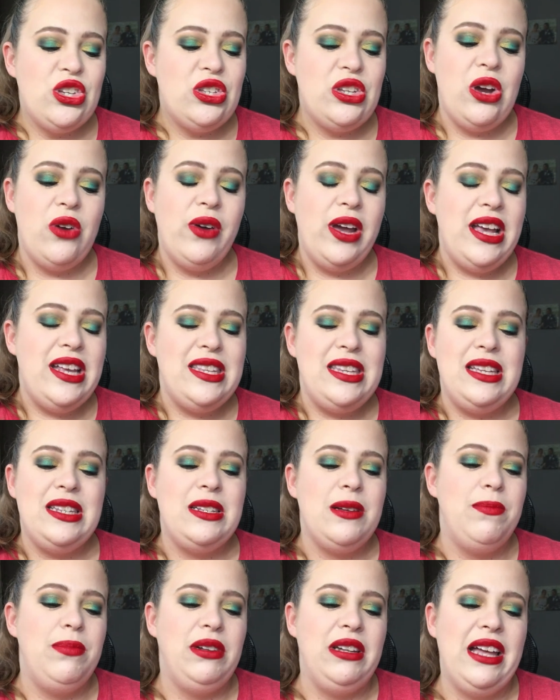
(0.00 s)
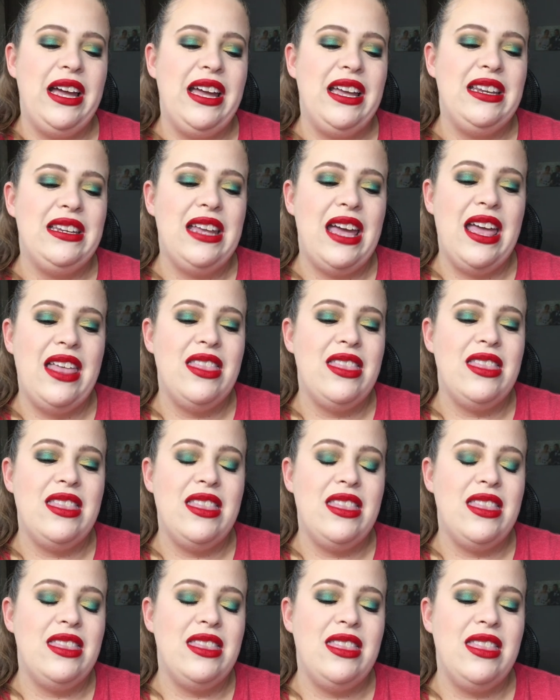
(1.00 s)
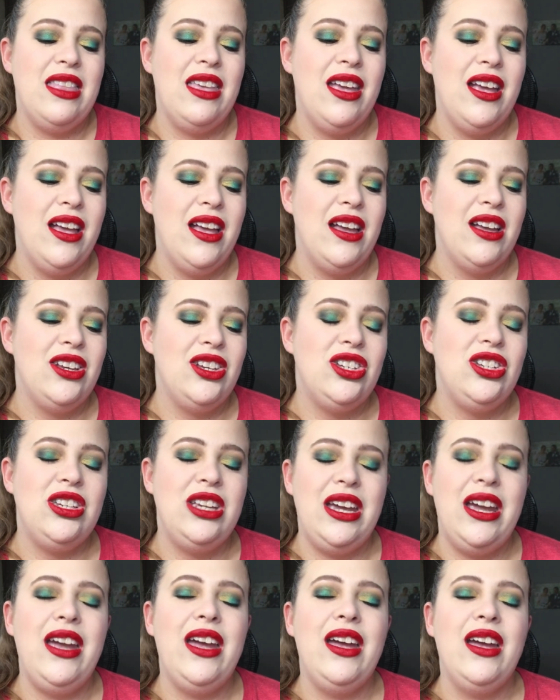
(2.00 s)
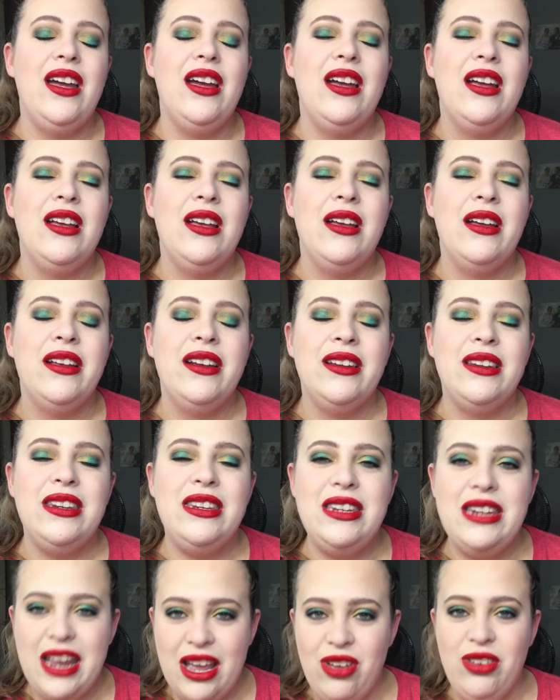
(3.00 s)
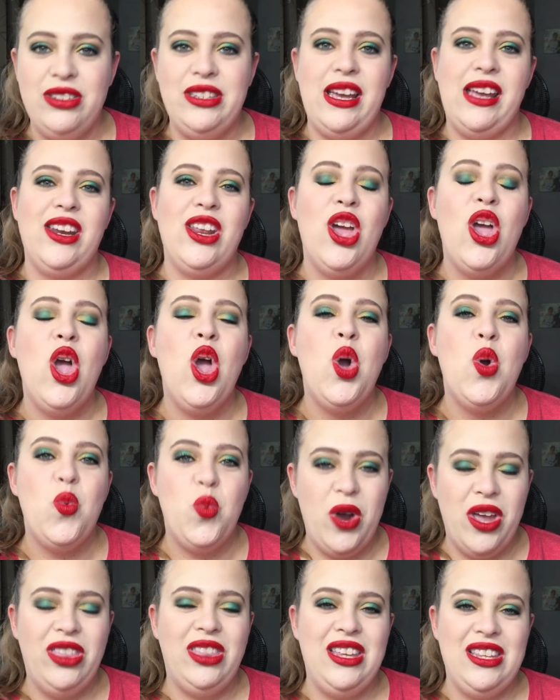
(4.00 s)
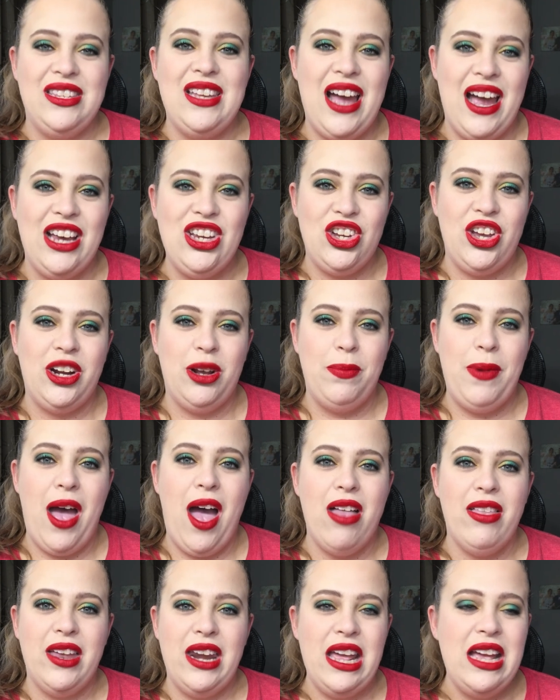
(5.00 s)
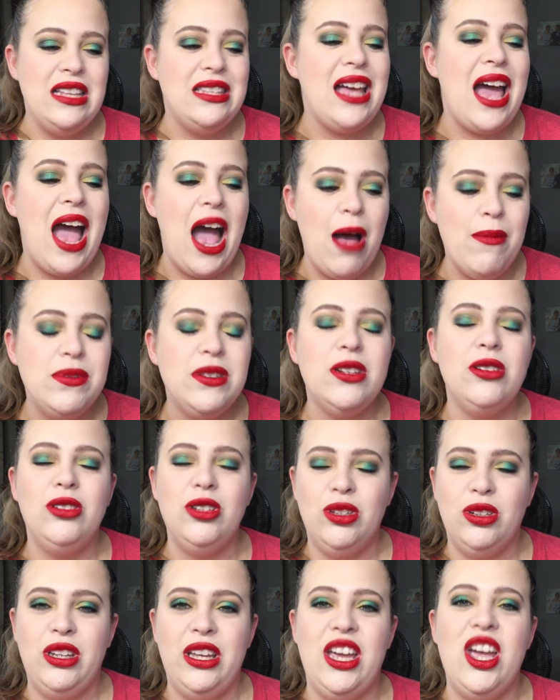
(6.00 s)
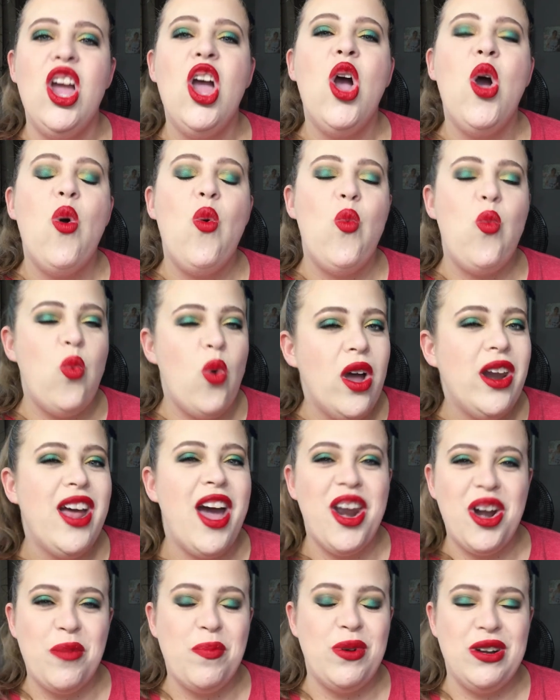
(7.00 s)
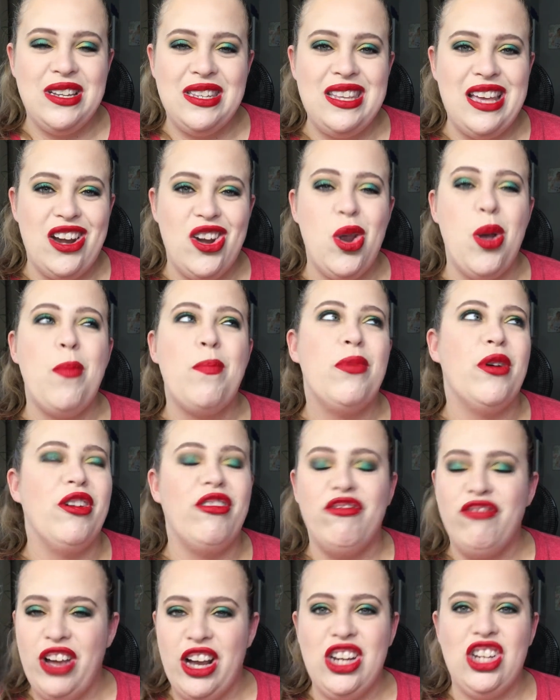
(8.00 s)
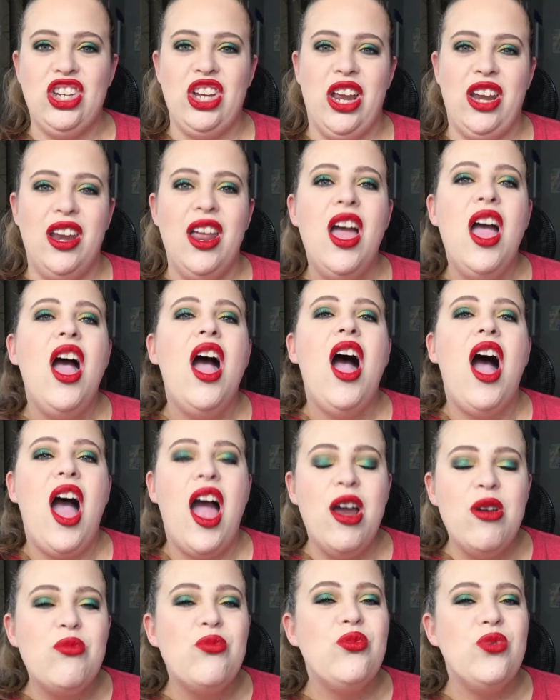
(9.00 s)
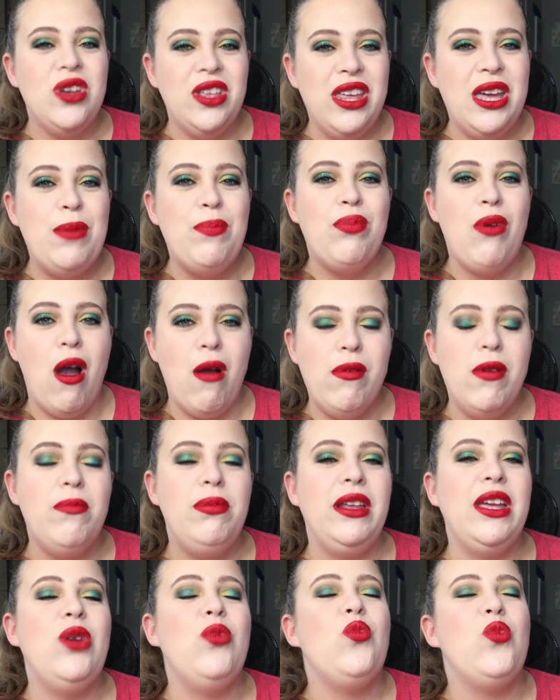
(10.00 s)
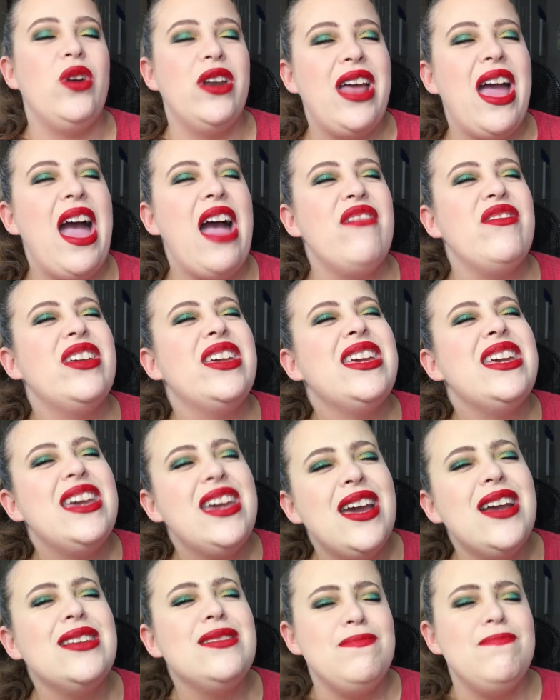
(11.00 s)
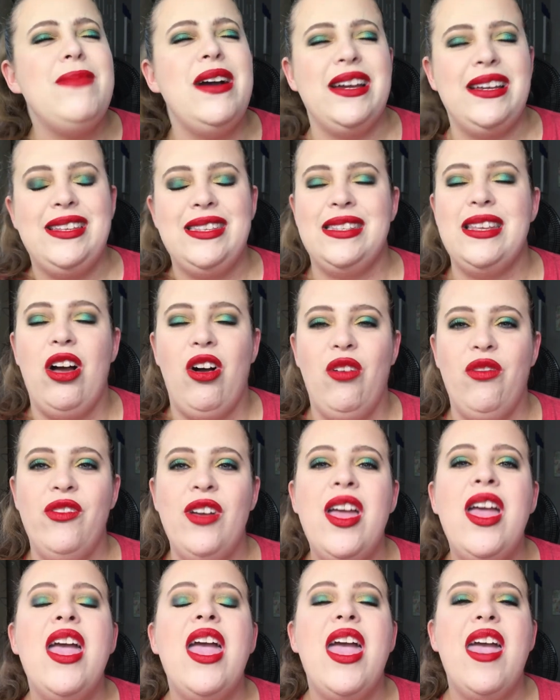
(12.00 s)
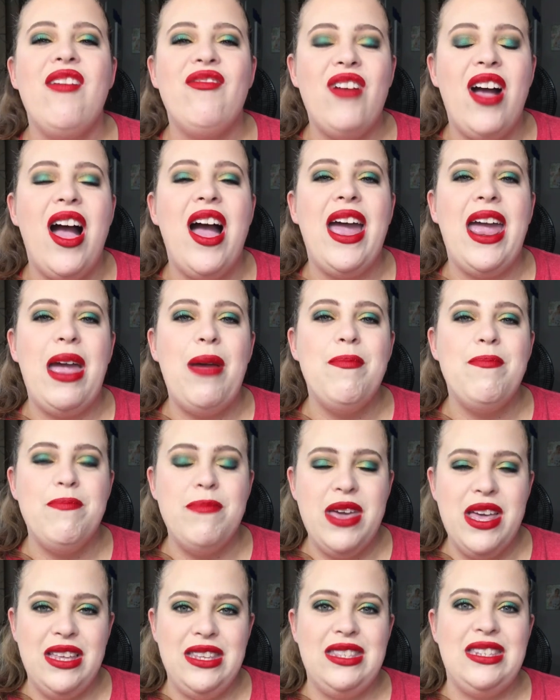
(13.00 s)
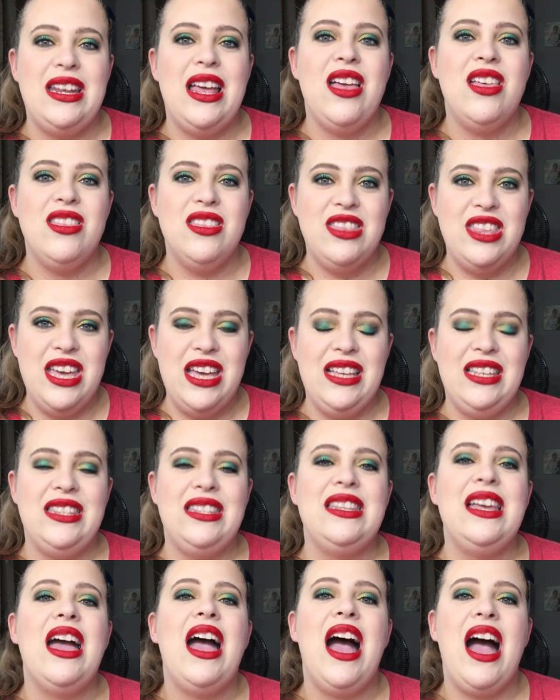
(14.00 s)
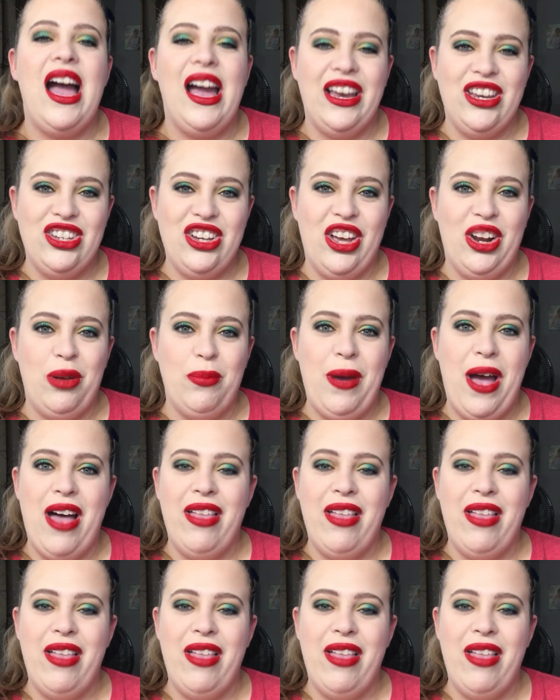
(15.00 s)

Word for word: so easy to blend. She nailed it with this eyeshadow palette is absolutely 100% perfection. I really probably would have kicked myself if I missed this eyeshadow